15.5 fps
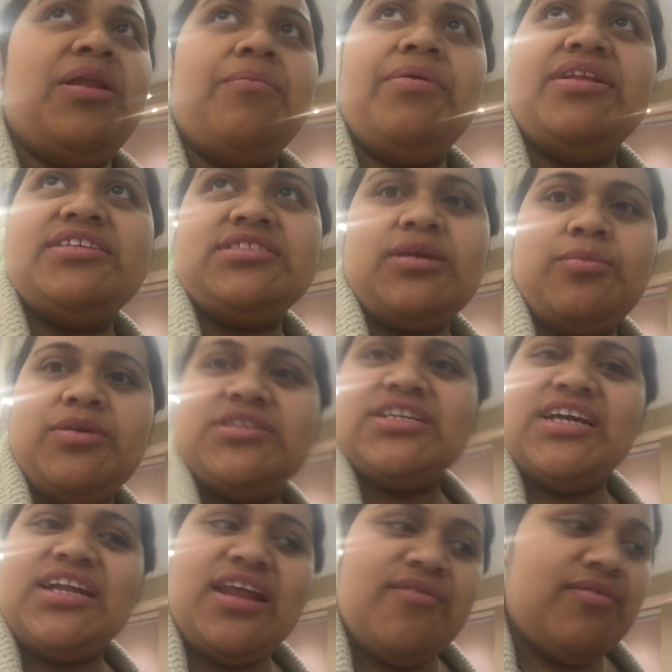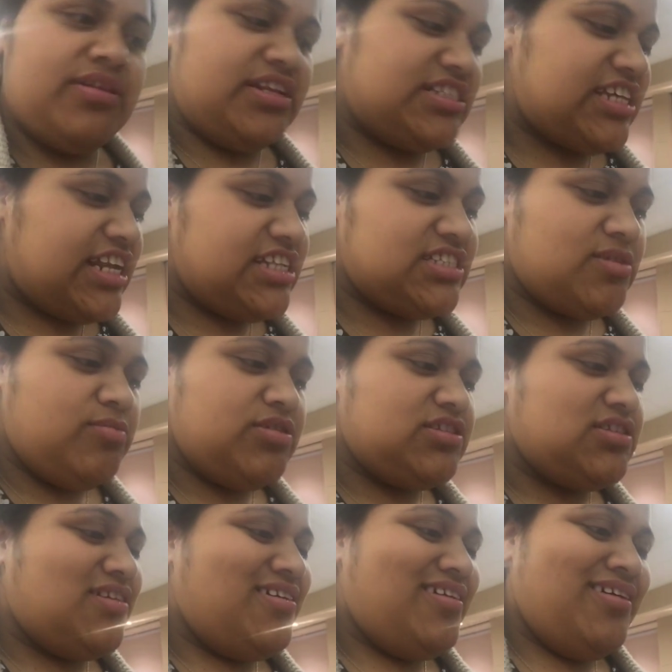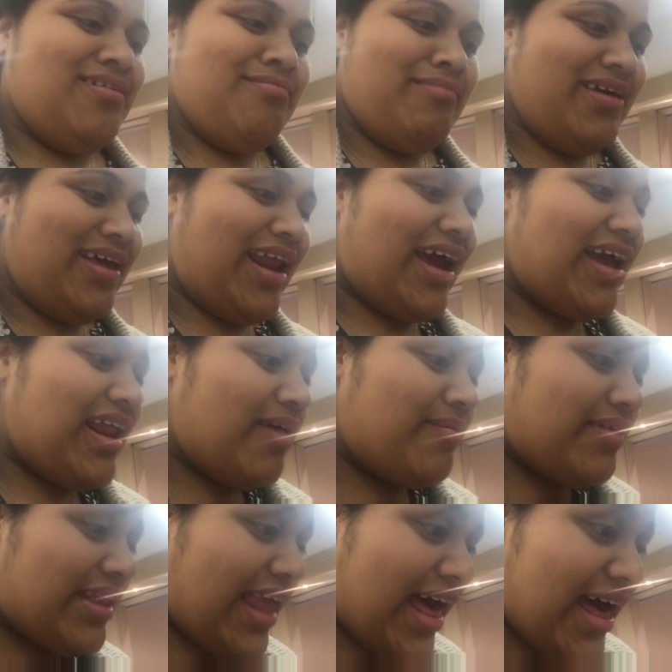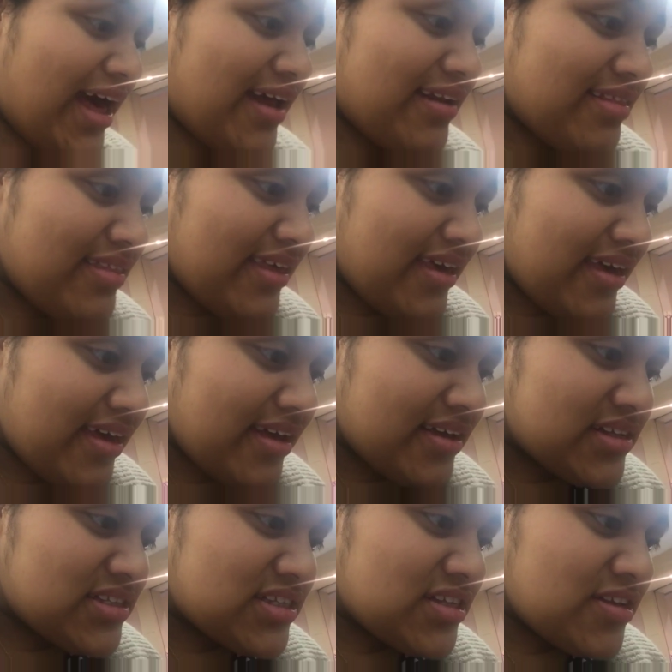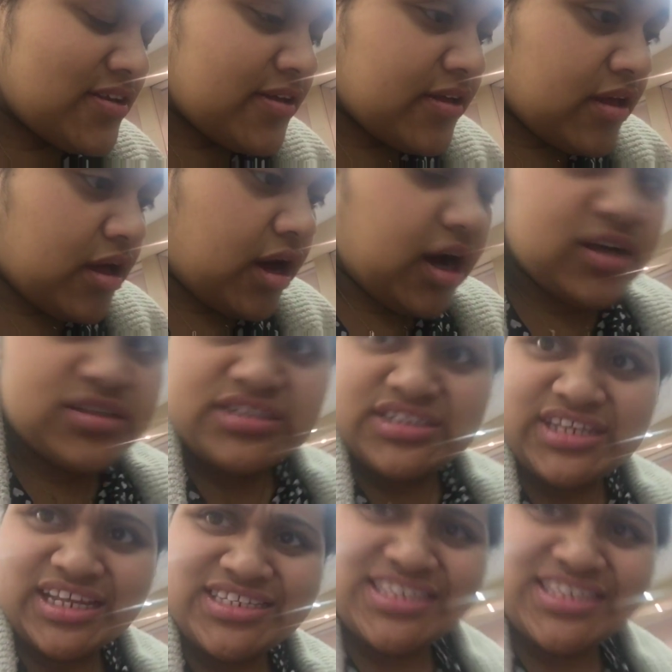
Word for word: peanut butter sandwich, I can have a Nutella sandwich. Man, I can have a lot of things. I was gonna say,